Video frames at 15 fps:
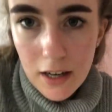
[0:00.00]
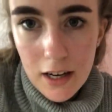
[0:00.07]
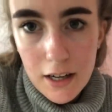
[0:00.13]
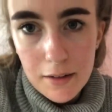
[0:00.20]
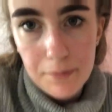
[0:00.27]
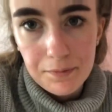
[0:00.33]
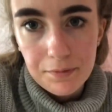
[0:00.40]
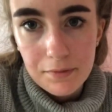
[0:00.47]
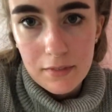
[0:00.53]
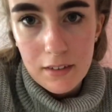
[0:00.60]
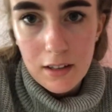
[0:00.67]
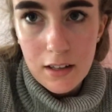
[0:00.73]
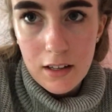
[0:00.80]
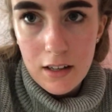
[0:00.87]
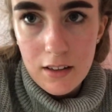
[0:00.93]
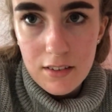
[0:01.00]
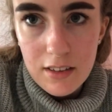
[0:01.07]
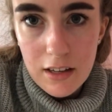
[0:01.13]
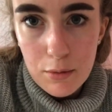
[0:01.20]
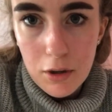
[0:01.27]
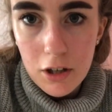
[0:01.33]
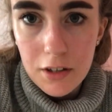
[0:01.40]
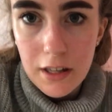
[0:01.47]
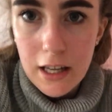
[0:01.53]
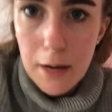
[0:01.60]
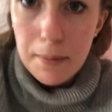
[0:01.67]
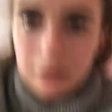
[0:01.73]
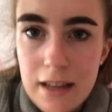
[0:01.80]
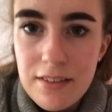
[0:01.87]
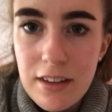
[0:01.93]
Um, see you all on
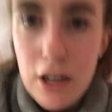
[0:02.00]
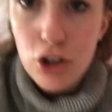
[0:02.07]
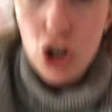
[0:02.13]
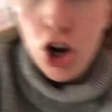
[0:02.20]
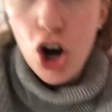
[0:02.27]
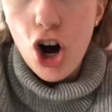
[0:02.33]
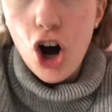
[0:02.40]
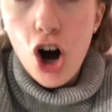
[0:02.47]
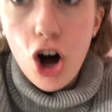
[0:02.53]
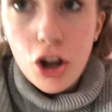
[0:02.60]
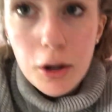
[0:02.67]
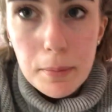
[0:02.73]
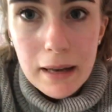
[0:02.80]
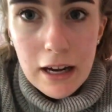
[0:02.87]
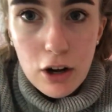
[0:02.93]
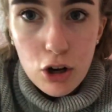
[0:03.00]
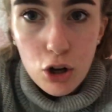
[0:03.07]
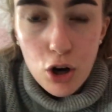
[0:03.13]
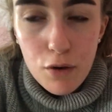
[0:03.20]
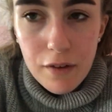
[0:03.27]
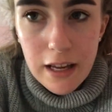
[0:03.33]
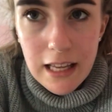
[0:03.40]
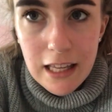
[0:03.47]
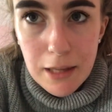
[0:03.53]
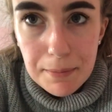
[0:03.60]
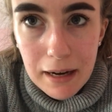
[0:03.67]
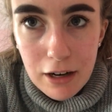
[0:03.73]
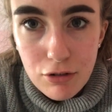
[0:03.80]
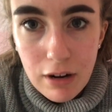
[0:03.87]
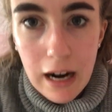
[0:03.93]
here. Please ignore all the black clothing in the
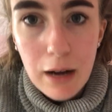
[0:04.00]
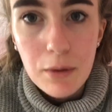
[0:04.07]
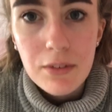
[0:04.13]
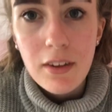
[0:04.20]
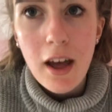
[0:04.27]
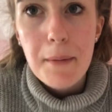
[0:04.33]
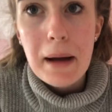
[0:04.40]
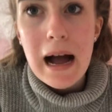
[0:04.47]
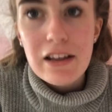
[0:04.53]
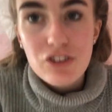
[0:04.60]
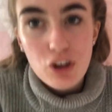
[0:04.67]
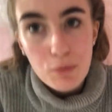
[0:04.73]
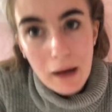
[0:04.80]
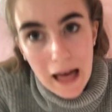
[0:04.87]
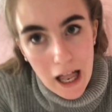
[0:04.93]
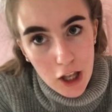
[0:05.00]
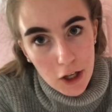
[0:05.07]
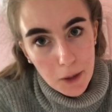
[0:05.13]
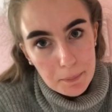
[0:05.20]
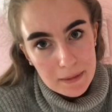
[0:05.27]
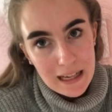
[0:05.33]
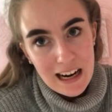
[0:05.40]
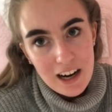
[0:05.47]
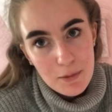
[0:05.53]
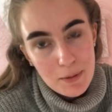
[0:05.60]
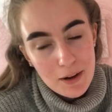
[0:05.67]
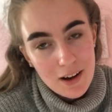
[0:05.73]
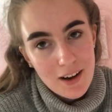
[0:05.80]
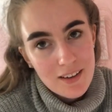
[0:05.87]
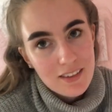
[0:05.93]
background. Um, I do wear a lot of black
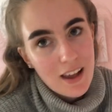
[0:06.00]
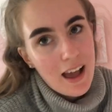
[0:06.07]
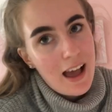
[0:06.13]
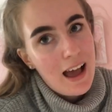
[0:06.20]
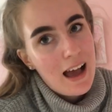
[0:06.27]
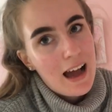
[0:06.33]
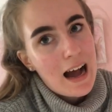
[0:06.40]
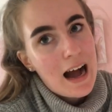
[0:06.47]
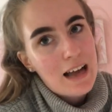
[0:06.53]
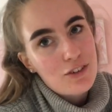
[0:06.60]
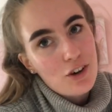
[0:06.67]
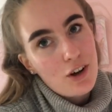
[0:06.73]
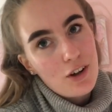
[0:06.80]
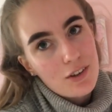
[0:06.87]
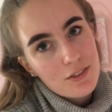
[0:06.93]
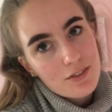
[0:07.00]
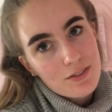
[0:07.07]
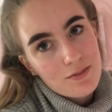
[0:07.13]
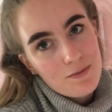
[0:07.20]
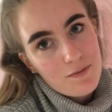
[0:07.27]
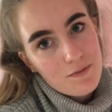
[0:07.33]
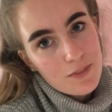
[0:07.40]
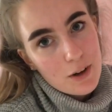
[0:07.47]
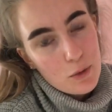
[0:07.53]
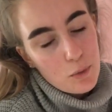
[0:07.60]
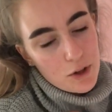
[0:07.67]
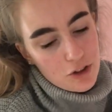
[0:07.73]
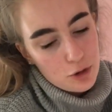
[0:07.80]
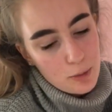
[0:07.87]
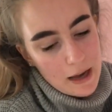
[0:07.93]
because I don't
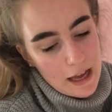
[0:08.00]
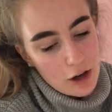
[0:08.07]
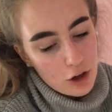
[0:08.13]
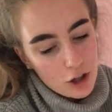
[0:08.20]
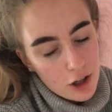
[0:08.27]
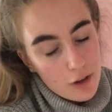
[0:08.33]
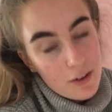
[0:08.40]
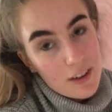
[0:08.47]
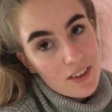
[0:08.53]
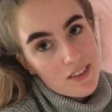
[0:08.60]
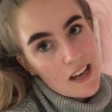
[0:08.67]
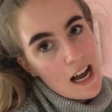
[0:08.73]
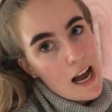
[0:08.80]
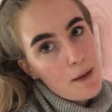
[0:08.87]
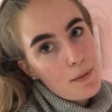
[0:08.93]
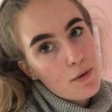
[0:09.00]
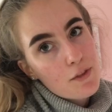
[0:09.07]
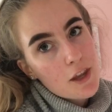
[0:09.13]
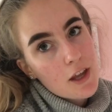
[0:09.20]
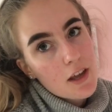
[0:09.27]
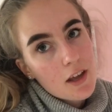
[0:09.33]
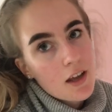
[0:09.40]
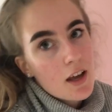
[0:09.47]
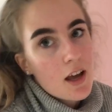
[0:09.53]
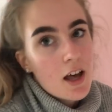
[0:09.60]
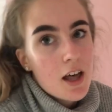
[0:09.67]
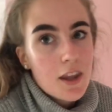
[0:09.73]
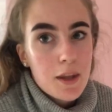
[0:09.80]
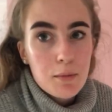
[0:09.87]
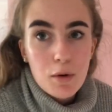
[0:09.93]
want to wear colour at this time of the,
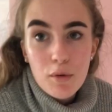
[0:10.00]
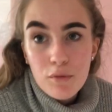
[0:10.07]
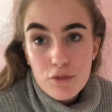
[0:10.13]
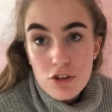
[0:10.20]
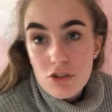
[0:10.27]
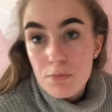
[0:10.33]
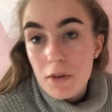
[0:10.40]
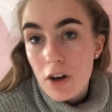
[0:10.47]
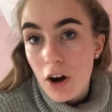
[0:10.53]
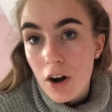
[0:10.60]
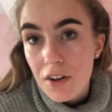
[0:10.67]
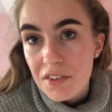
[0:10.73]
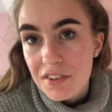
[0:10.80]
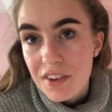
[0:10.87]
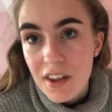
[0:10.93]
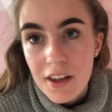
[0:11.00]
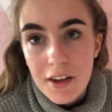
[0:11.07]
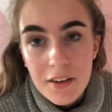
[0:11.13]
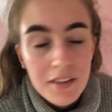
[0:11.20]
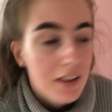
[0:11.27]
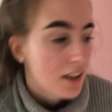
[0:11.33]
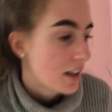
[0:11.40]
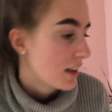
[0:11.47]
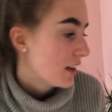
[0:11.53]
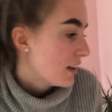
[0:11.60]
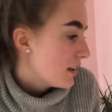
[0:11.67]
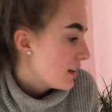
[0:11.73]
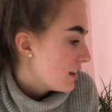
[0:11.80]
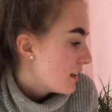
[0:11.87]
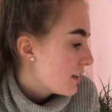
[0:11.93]
the month just because
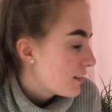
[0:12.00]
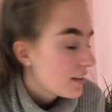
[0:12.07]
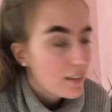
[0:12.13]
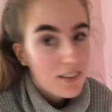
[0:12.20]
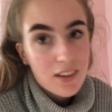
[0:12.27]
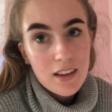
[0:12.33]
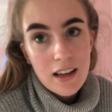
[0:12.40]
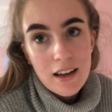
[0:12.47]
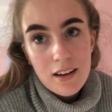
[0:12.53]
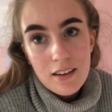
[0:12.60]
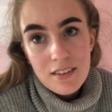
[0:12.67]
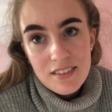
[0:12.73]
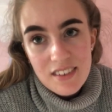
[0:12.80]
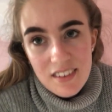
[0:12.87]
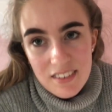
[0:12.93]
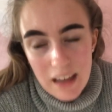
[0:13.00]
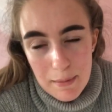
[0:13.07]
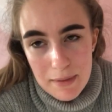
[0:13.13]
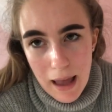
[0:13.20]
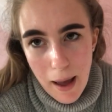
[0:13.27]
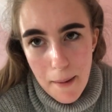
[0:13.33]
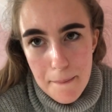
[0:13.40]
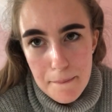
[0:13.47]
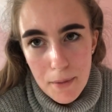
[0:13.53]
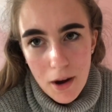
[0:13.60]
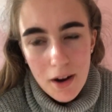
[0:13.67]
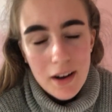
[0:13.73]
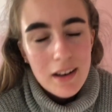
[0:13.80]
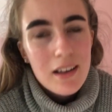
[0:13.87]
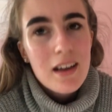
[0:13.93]
it is like
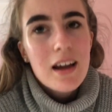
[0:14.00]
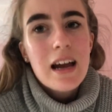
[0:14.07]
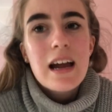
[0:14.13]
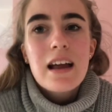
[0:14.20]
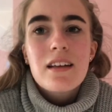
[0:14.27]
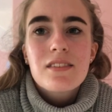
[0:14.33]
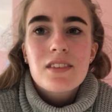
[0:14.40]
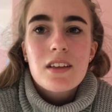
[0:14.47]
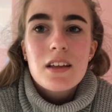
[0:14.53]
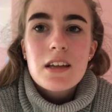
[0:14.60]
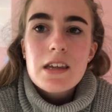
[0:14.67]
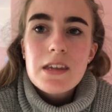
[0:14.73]
September is